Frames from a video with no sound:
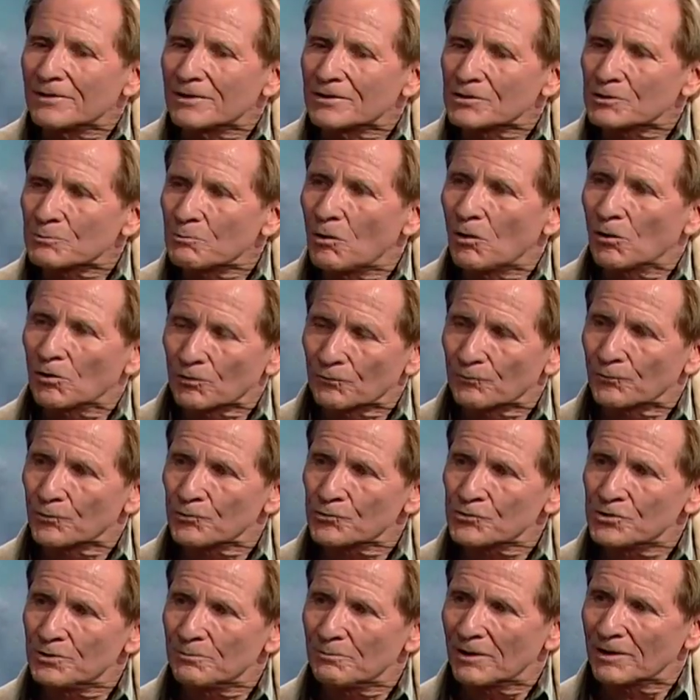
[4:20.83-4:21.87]
a smaller
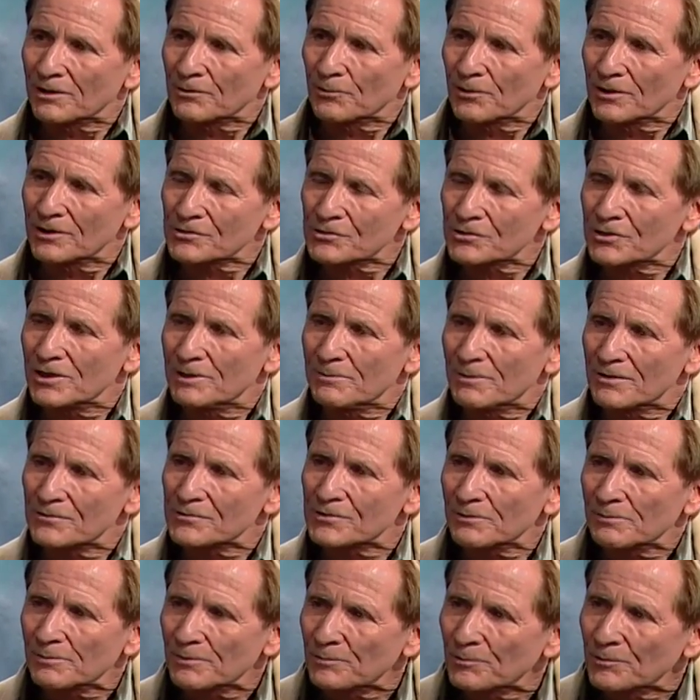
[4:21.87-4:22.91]
version of my grand scheme. I
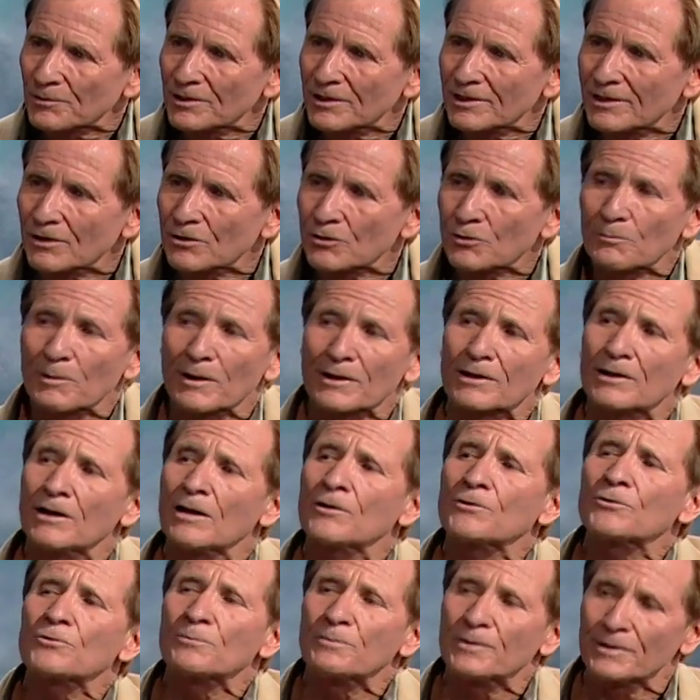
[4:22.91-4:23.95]
was able to bring together about one
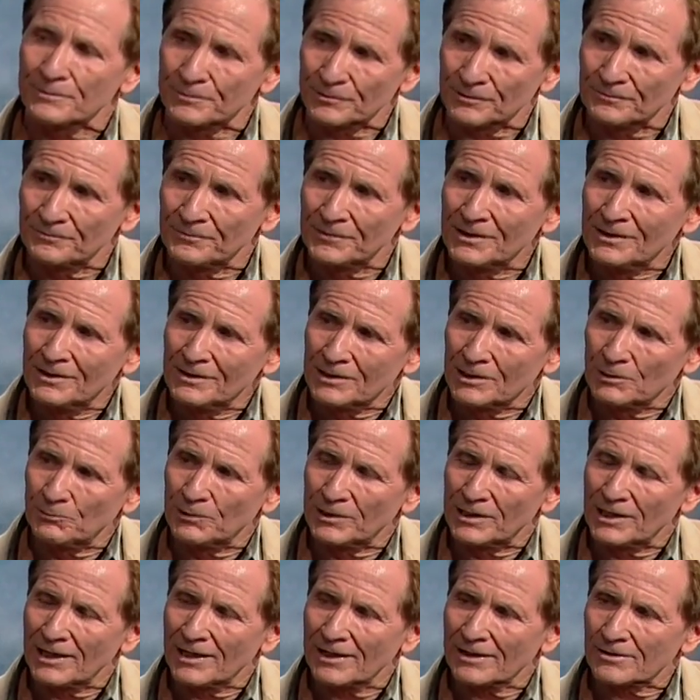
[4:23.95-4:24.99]
hundred people that
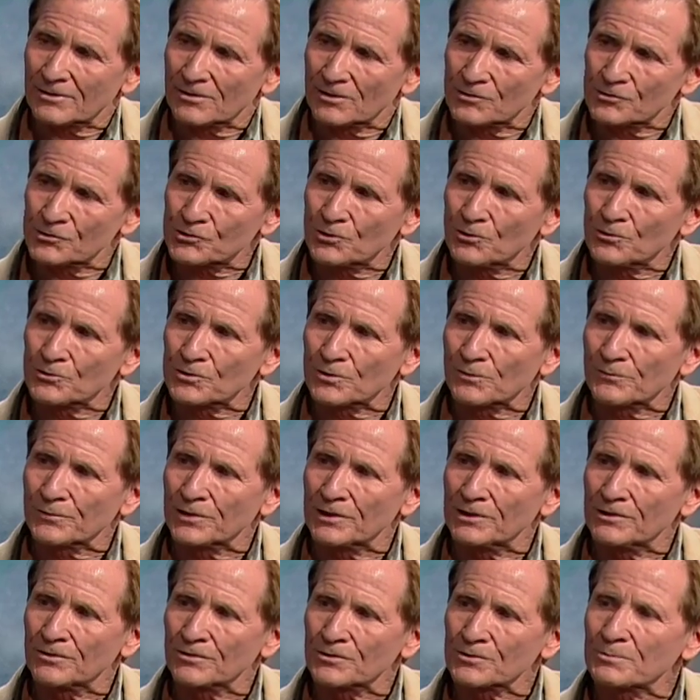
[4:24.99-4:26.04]
we'd had on our shows over
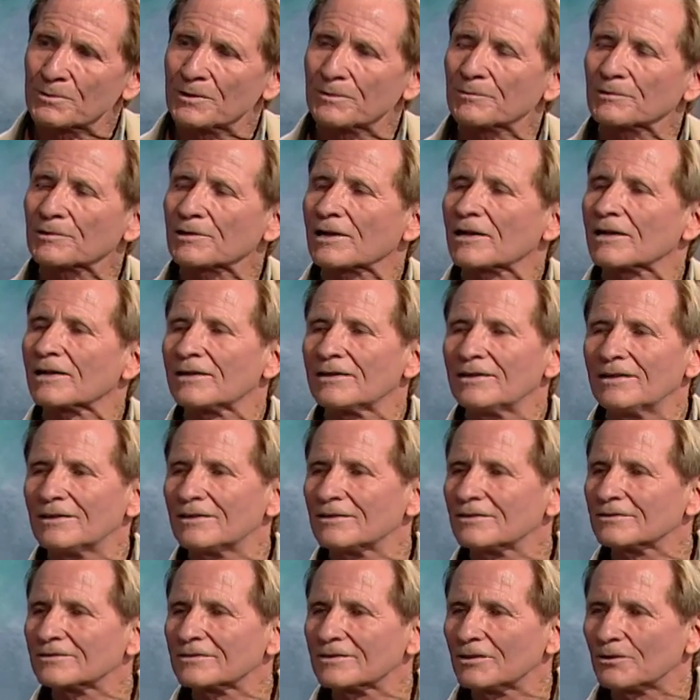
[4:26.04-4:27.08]
the years, people that I,
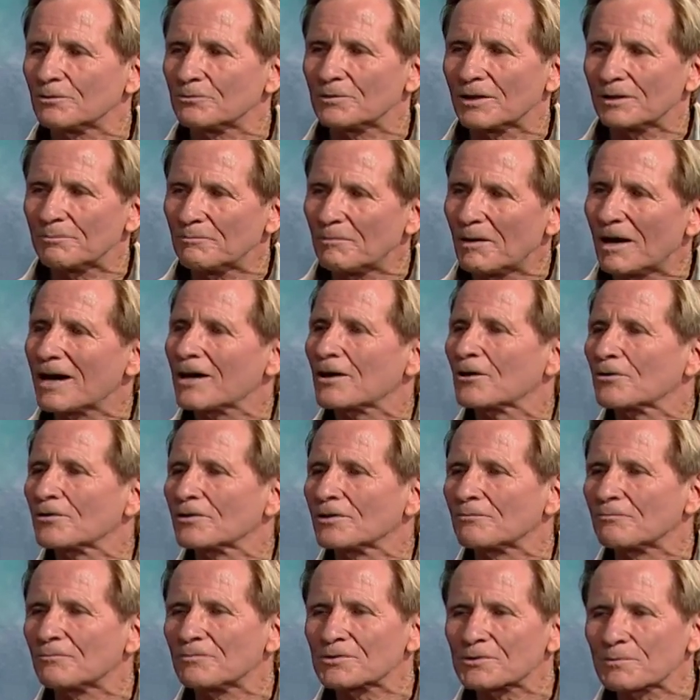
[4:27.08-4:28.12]
you know, admired
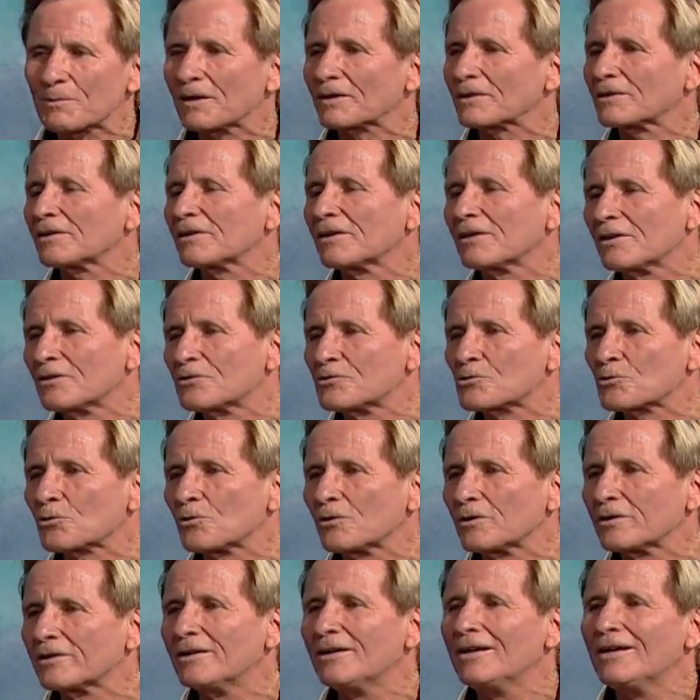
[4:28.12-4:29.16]
and respected and
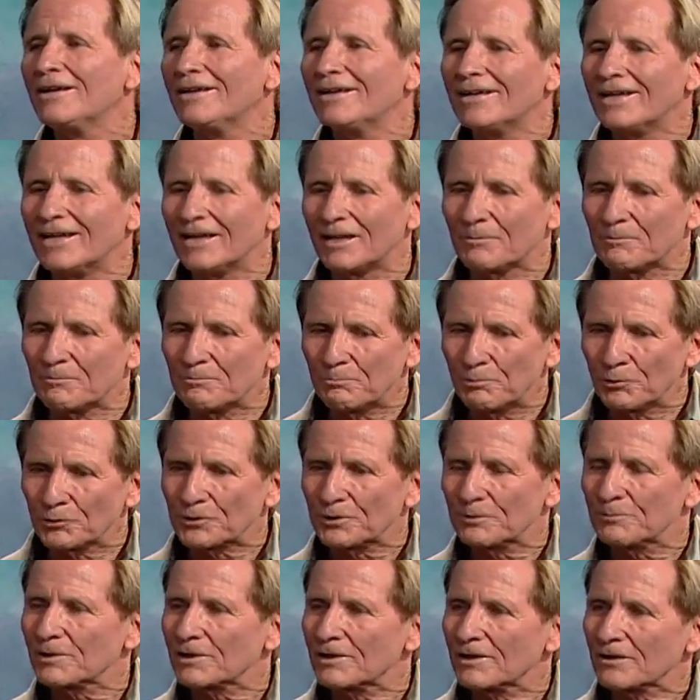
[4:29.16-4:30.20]
enjoyed, and put
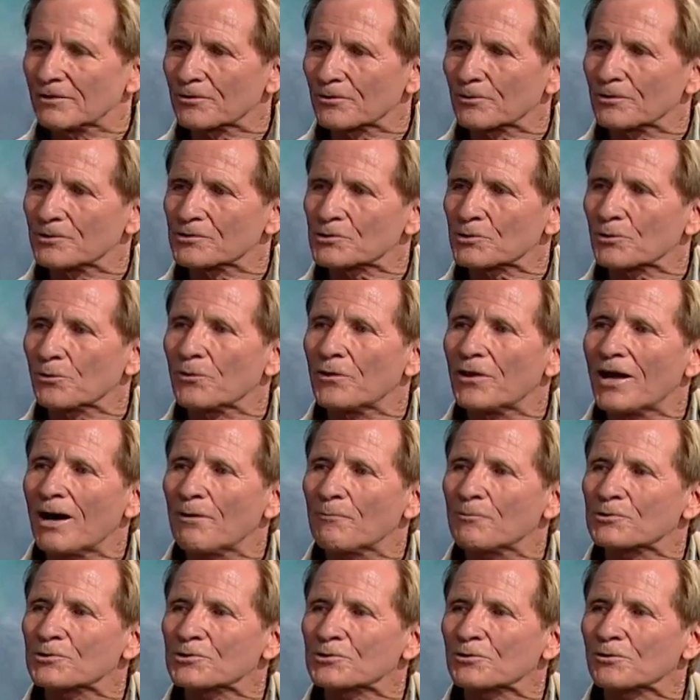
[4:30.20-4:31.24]
them together. And so
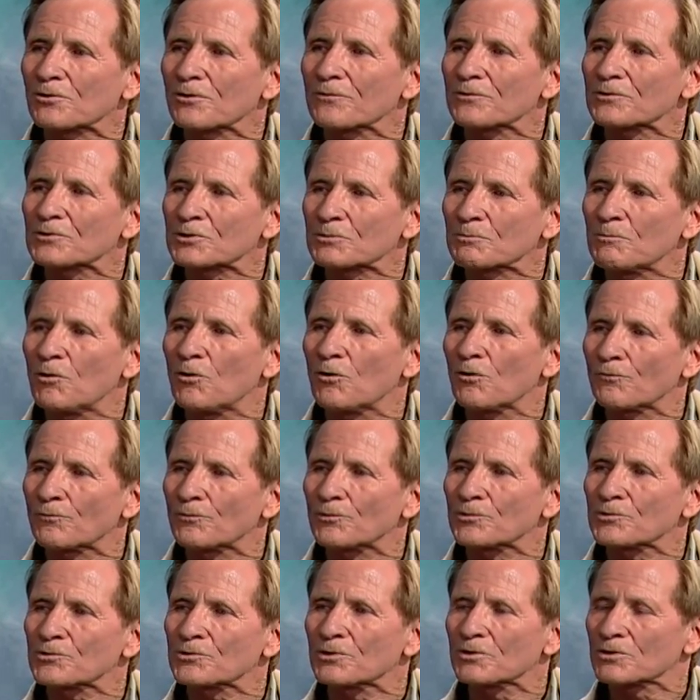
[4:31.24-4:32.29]
that was sort of a small
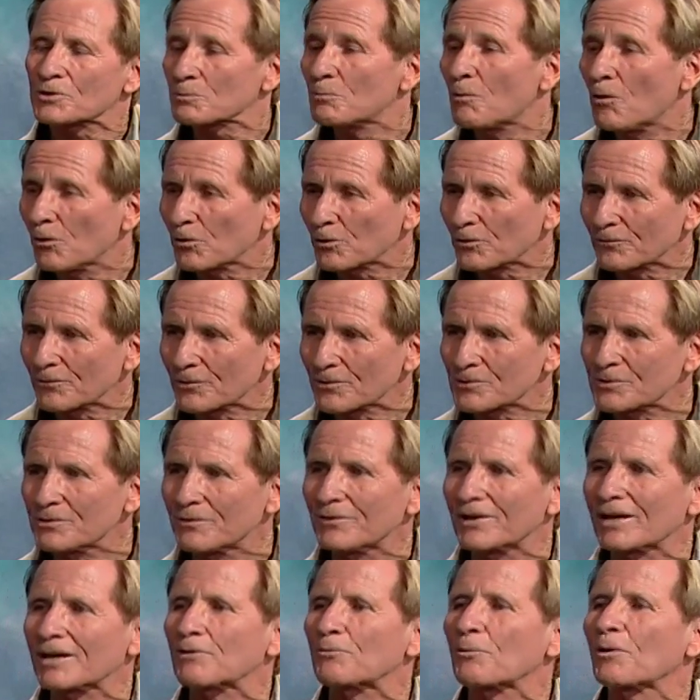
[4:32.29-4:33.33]
version, smaller version of
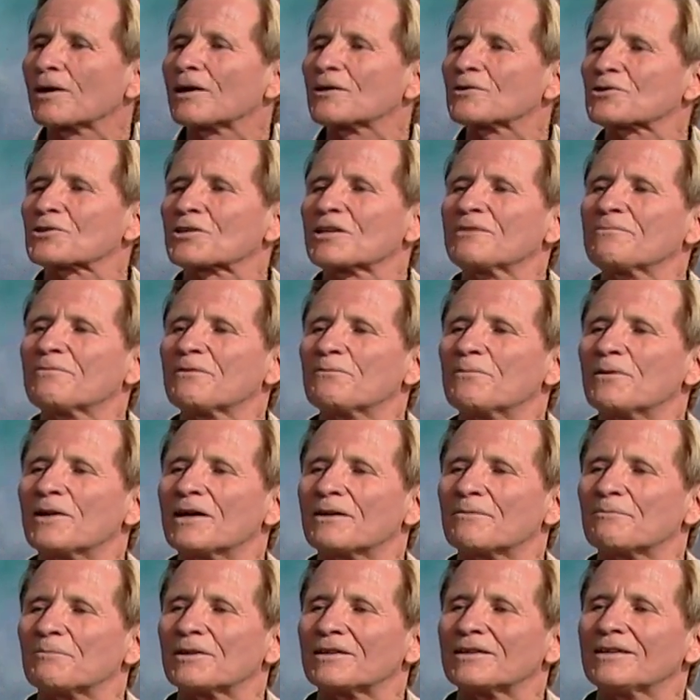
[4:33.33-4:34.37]
that grand scheme of
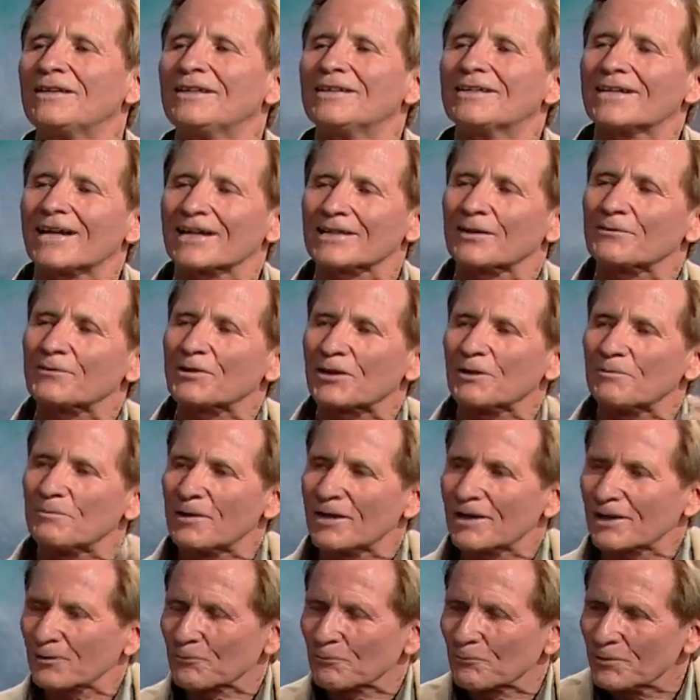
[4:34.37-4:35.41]
mine. But I'd love to come
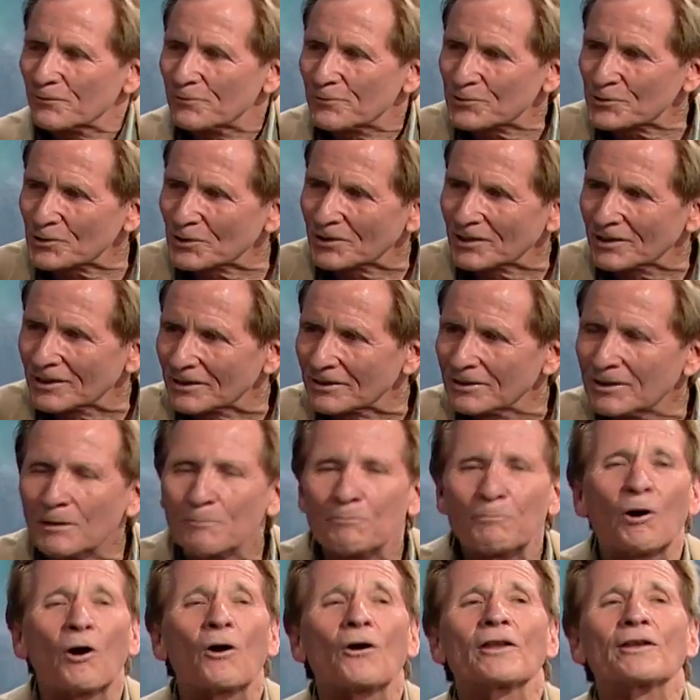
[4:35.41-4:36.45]
back and revisit that
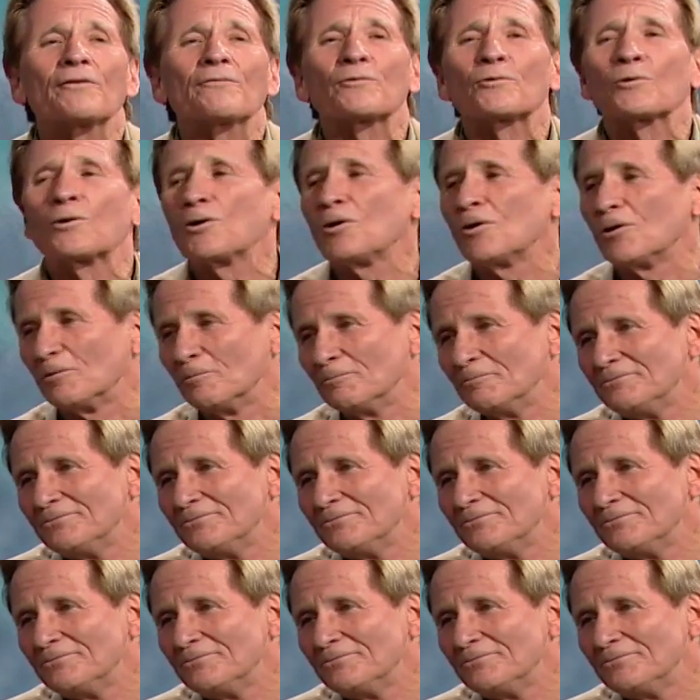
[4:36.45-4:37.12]
party for all.